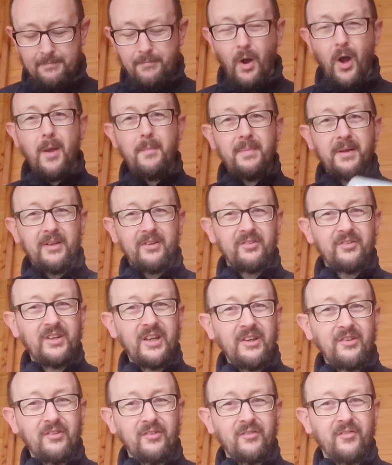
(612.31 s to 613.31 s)
might be a
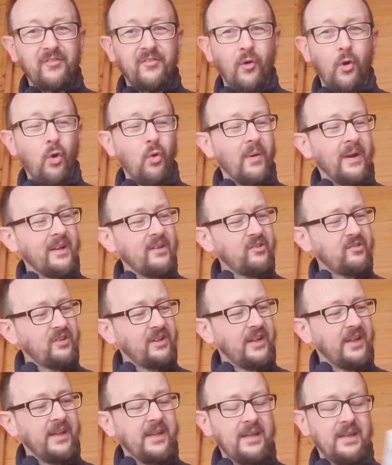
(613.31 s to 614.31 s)
season 4
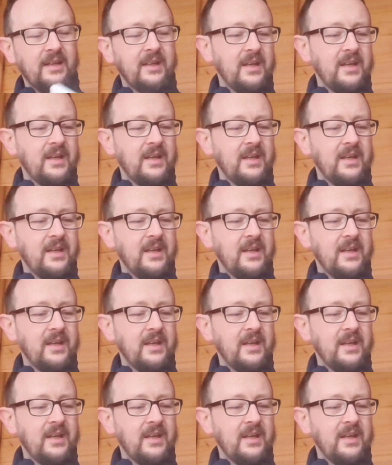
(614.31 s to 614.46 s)
actually.